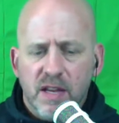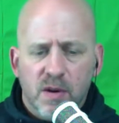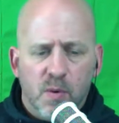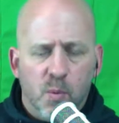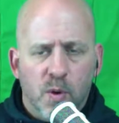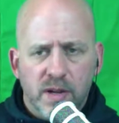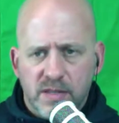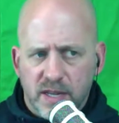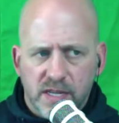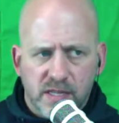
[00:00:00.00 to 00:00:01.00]
what it's
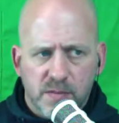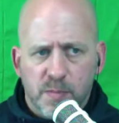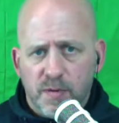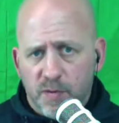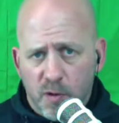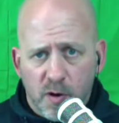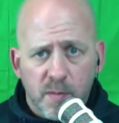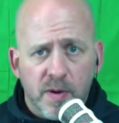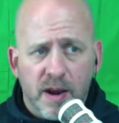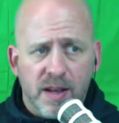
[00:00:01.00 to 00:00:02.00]
like to
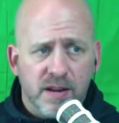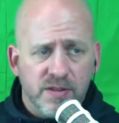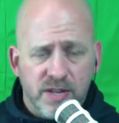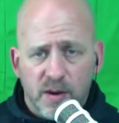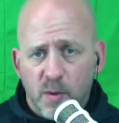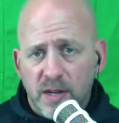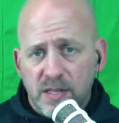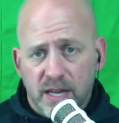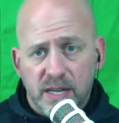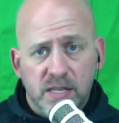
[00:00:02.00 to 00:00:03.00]
perform and I understand what it's
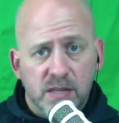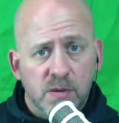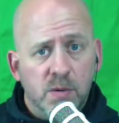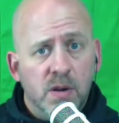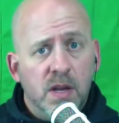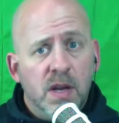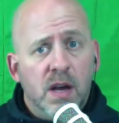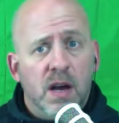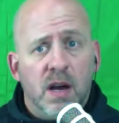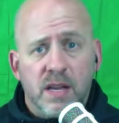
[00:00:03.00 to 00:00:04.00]
like to
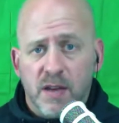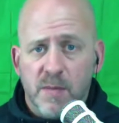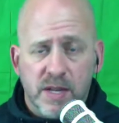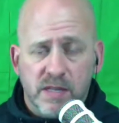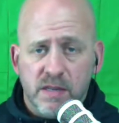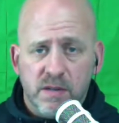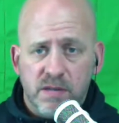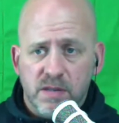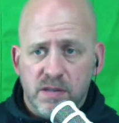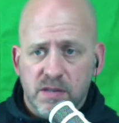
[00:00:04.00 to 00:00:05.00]
commit to
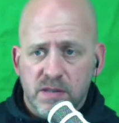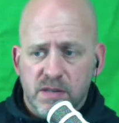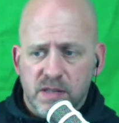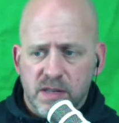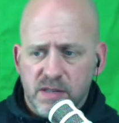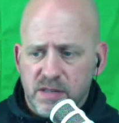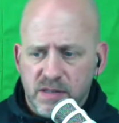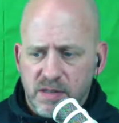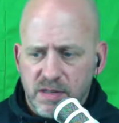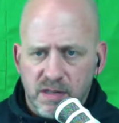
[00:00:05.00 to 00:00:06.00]
this,
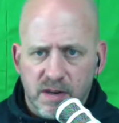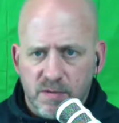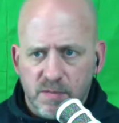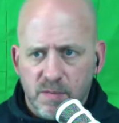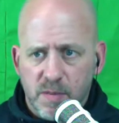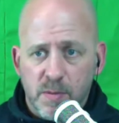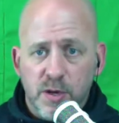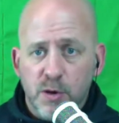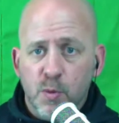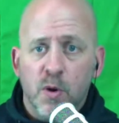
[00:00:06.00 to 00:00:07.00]
to, you know, maybe
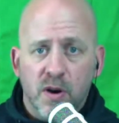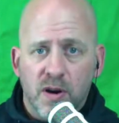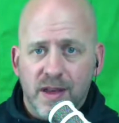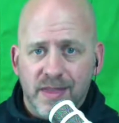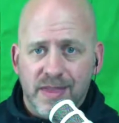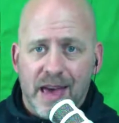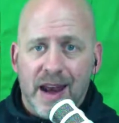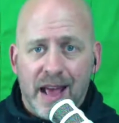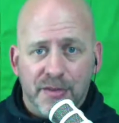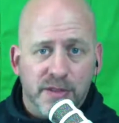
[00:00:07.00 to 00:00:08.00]
you were that
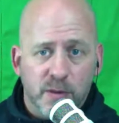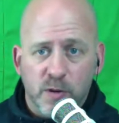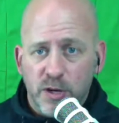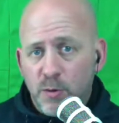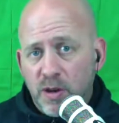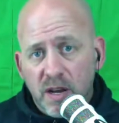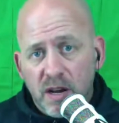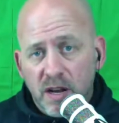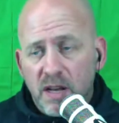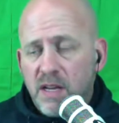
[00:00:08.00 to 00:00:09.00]
athlete when you were
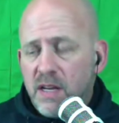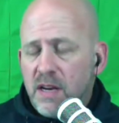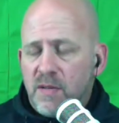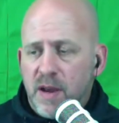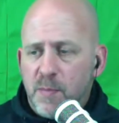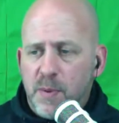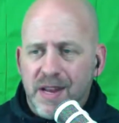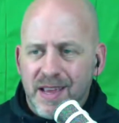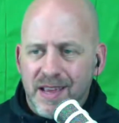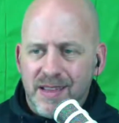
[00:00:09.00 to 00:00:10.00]
young, right?
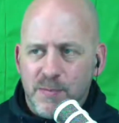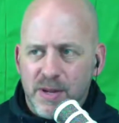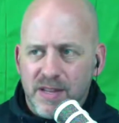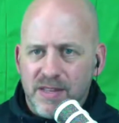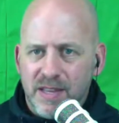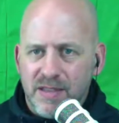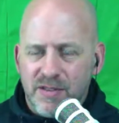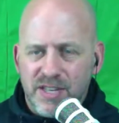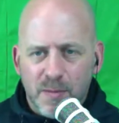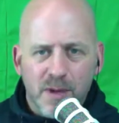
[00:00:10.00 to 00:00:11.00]
But
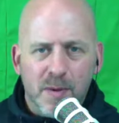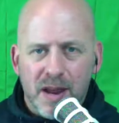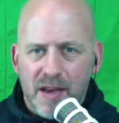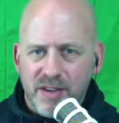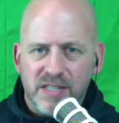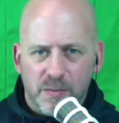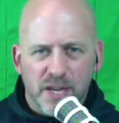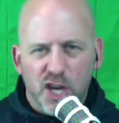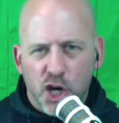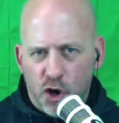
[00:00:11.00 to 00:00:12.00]
there's something about having
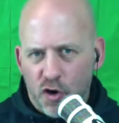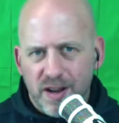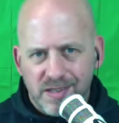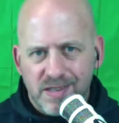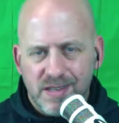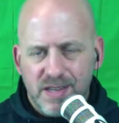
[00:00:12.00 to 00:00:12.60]
something current,